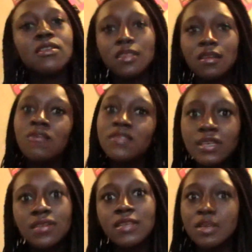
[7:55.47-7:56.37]
obviously
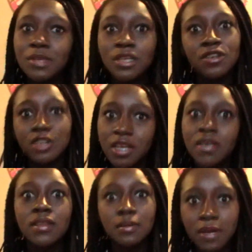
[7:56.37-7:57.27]
could see me and
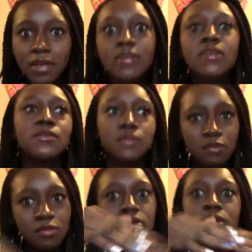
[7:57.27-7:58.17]
Shannon the best because we
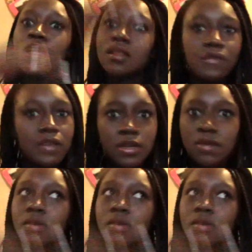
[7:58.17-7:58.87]
were just elevated.